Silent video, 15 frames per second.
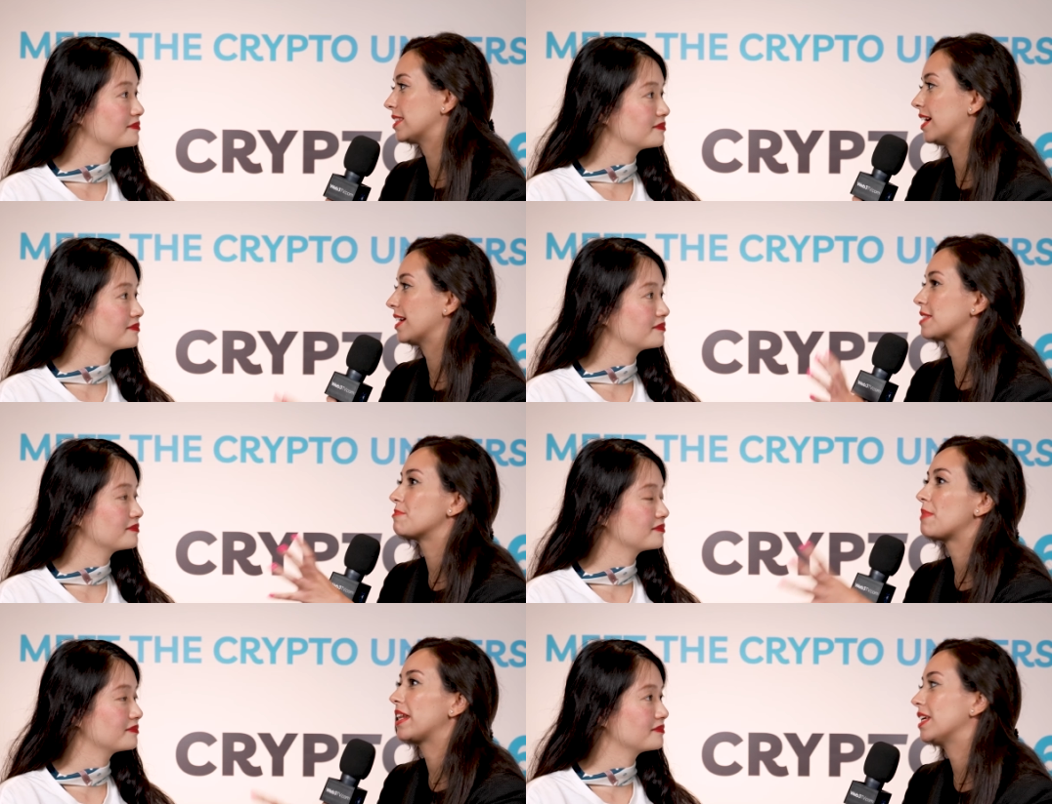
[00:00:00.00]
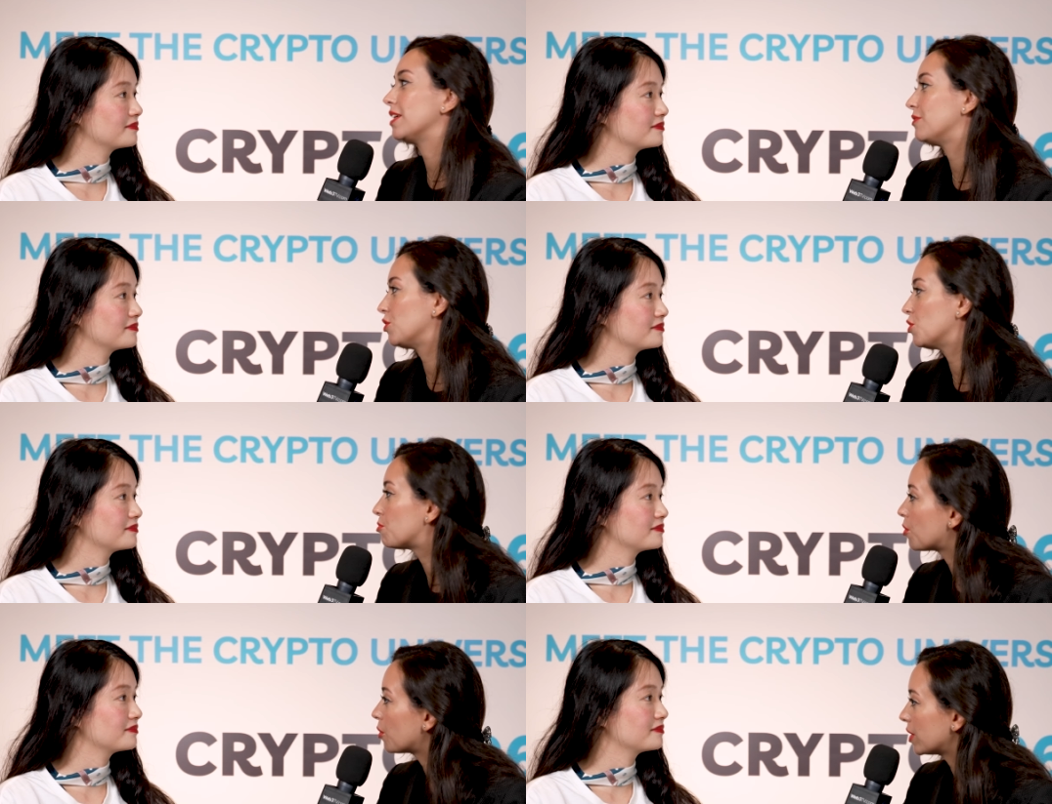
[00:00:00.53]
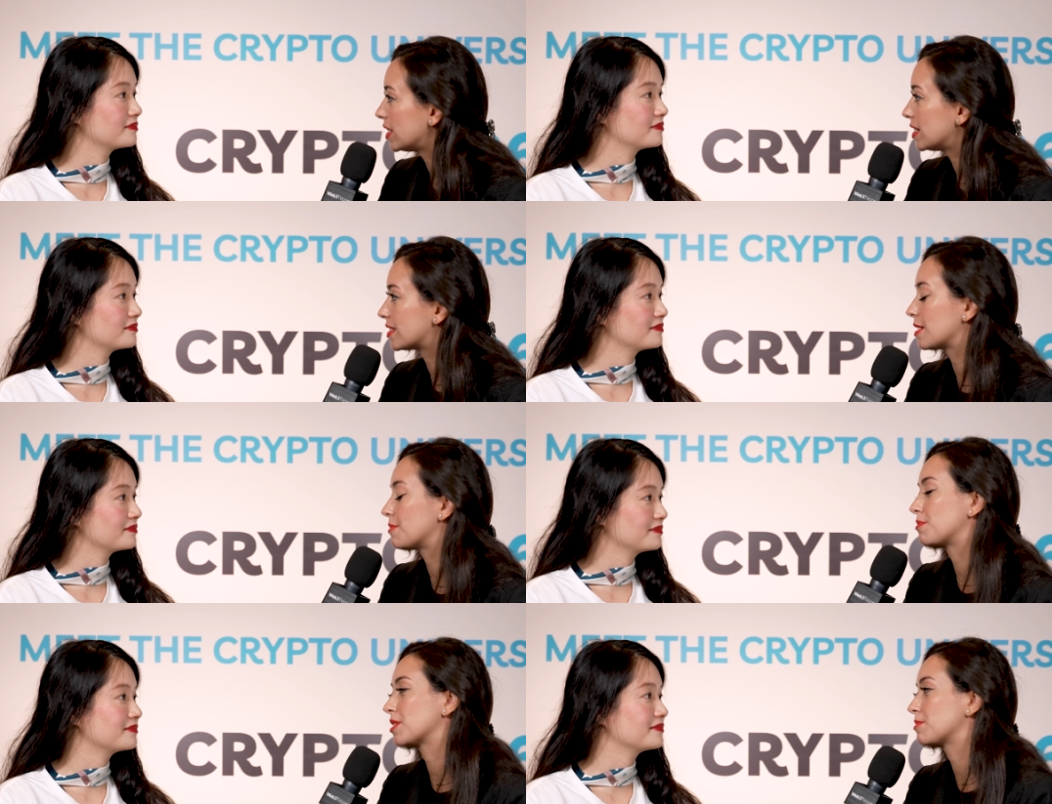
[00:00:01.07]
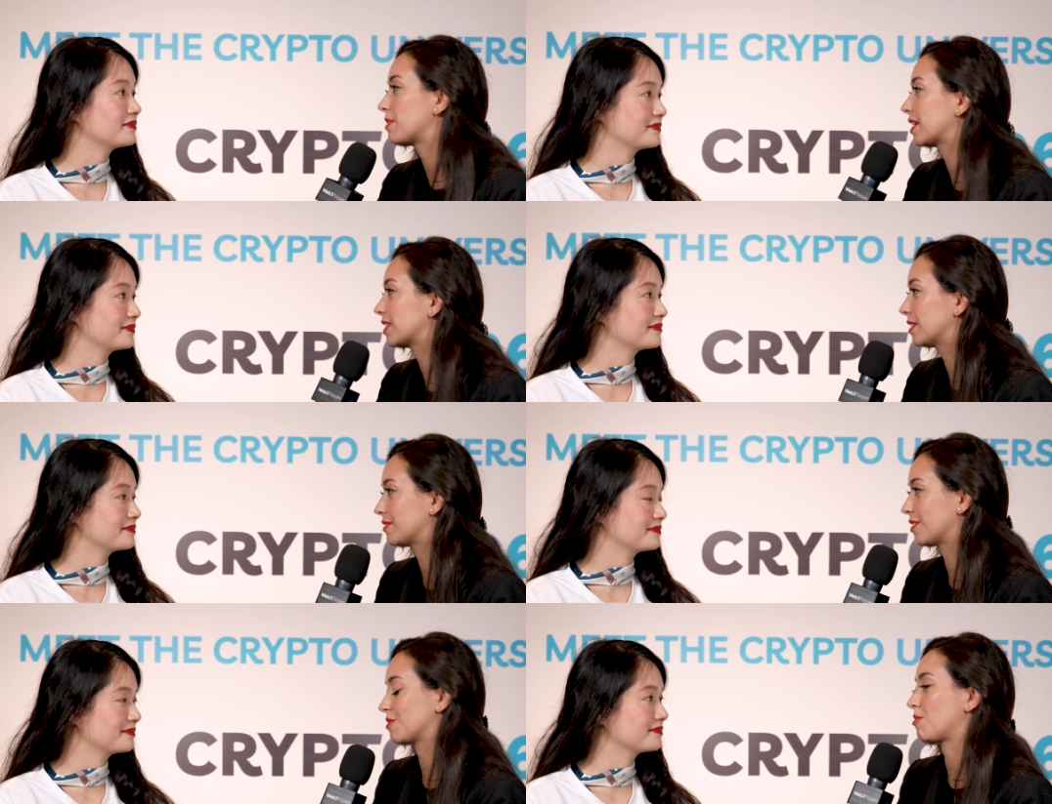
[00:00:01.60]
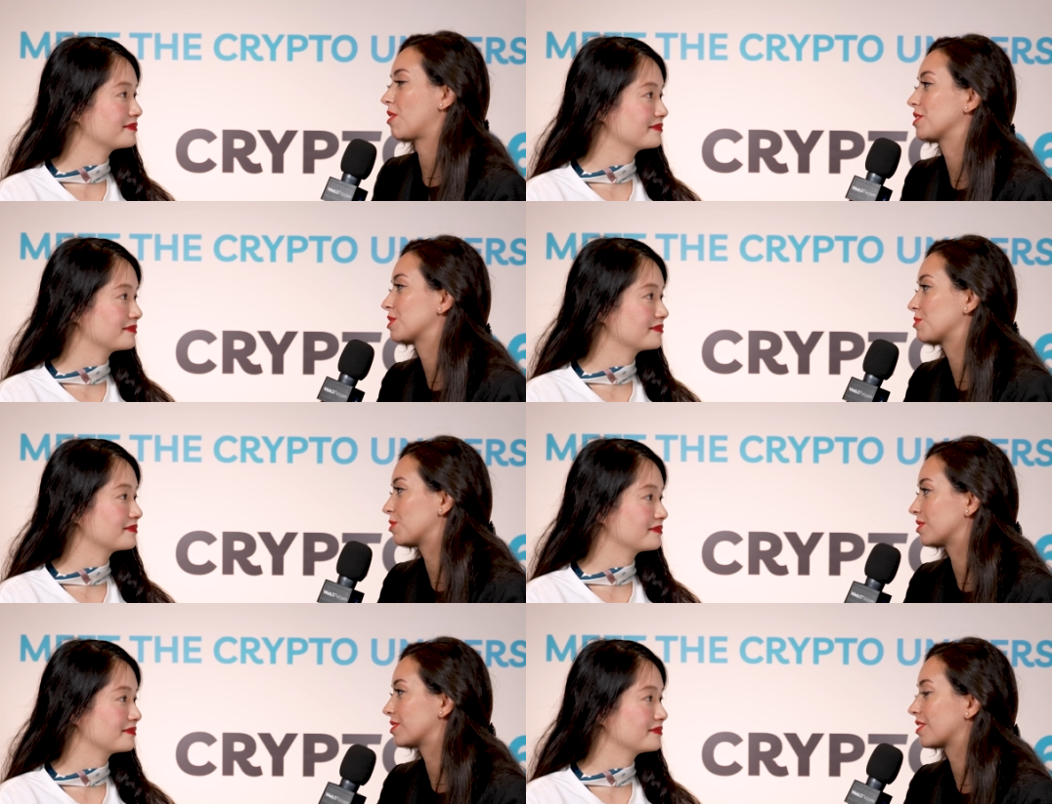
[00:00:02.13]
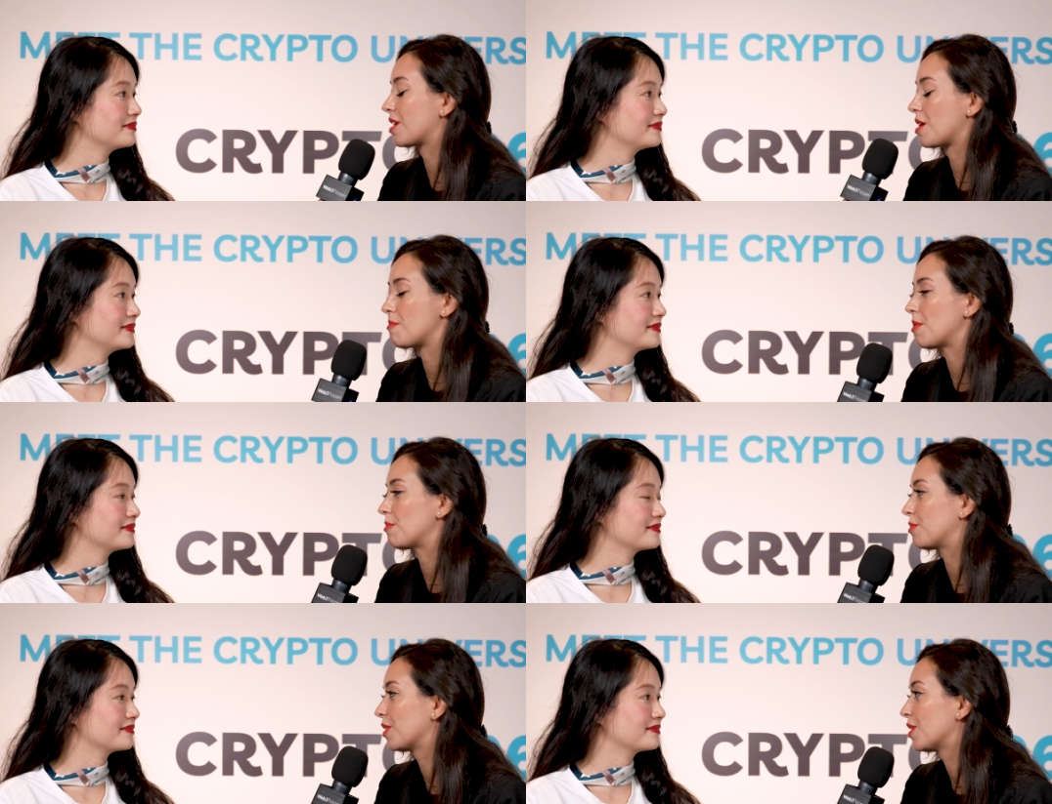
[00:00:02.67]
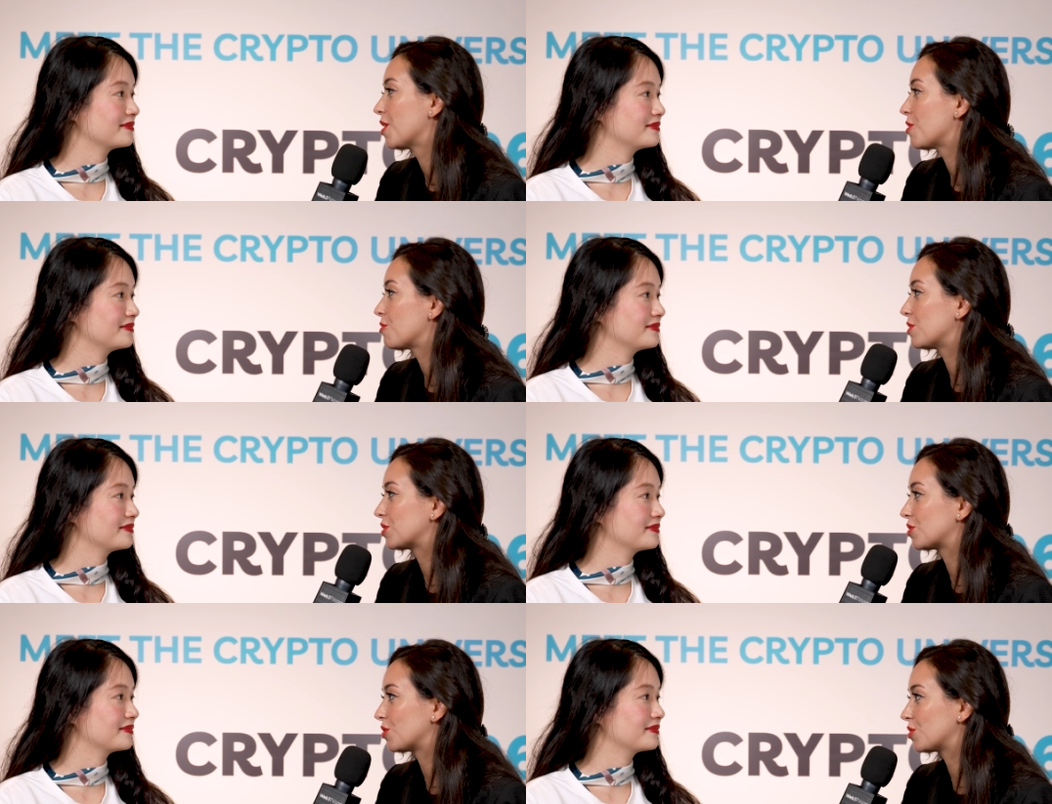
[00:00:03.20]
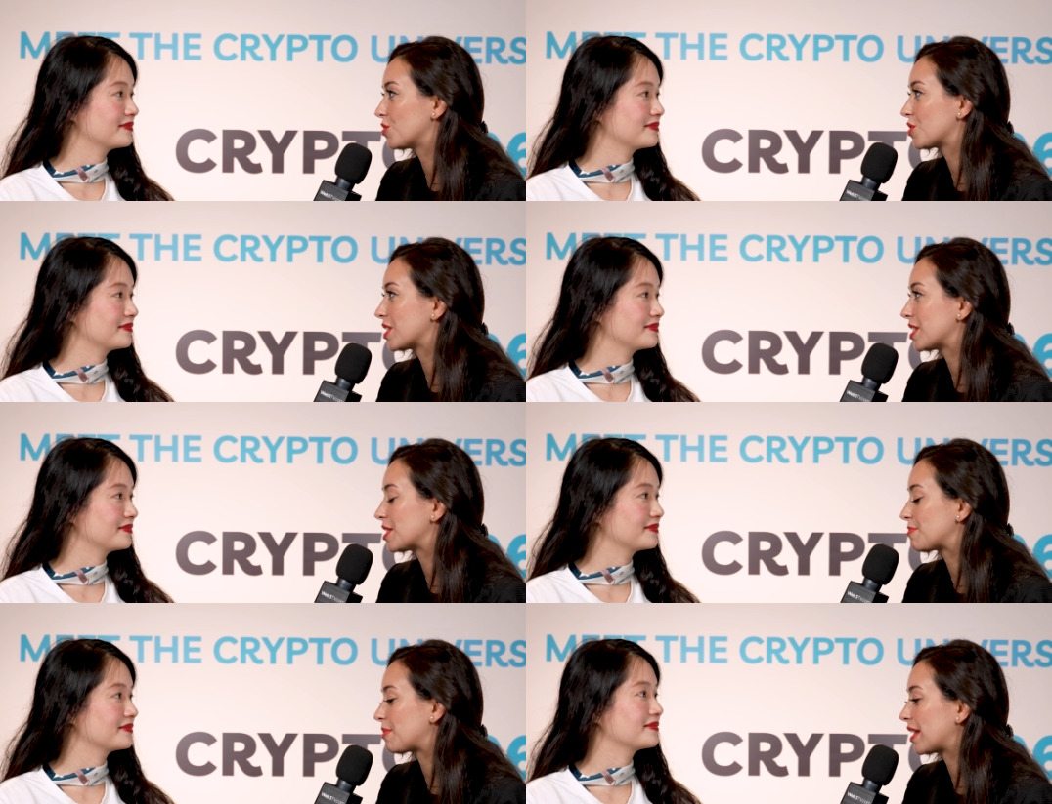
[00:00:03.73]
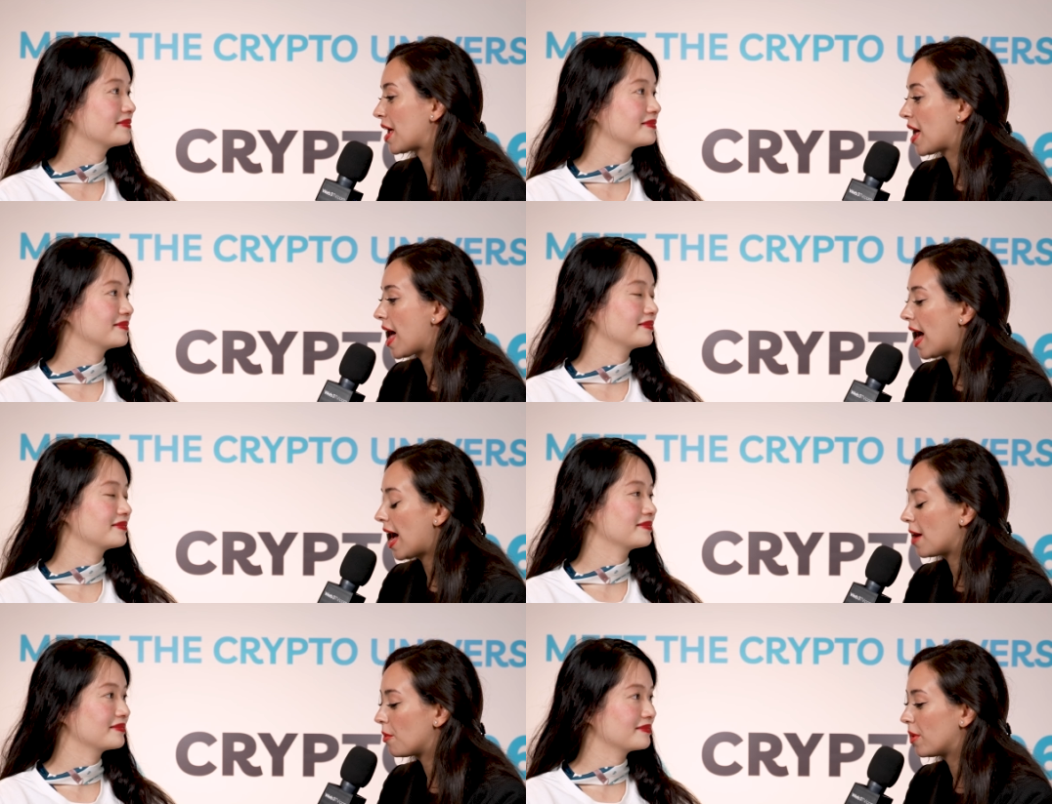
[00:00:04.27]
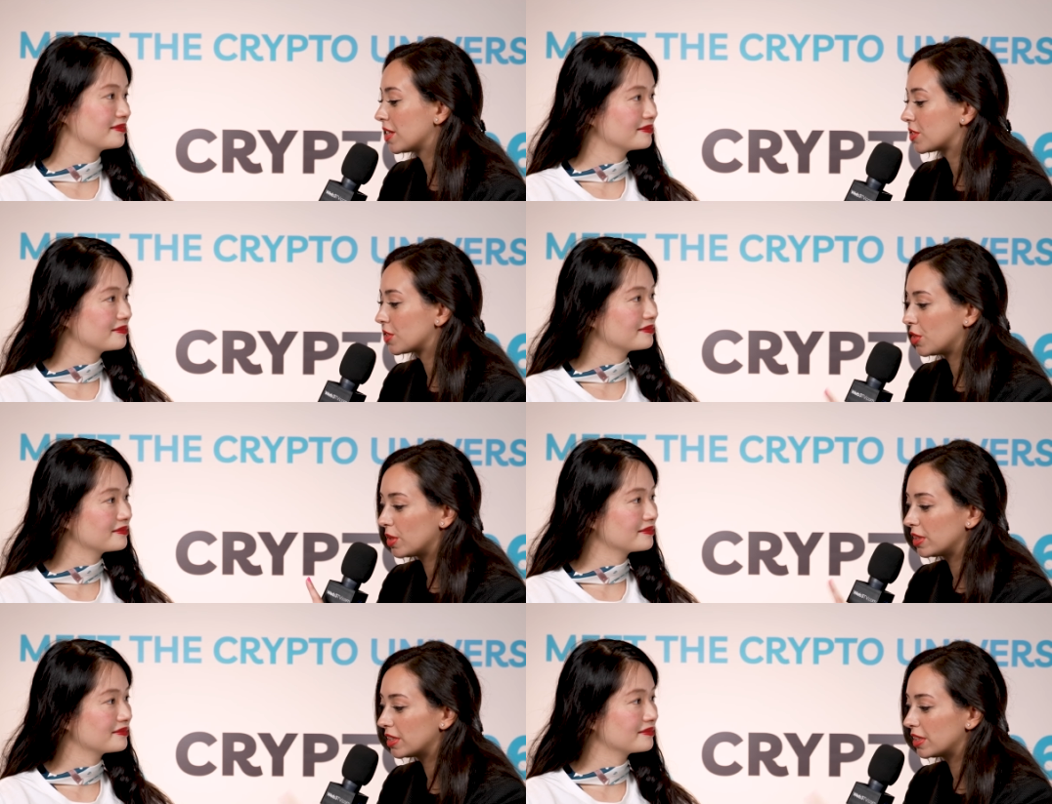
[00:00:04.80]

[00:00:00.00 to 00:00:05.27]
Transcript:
Speaker 1: as many viewpoints and perspectives as possible to come up with solutions. But I want to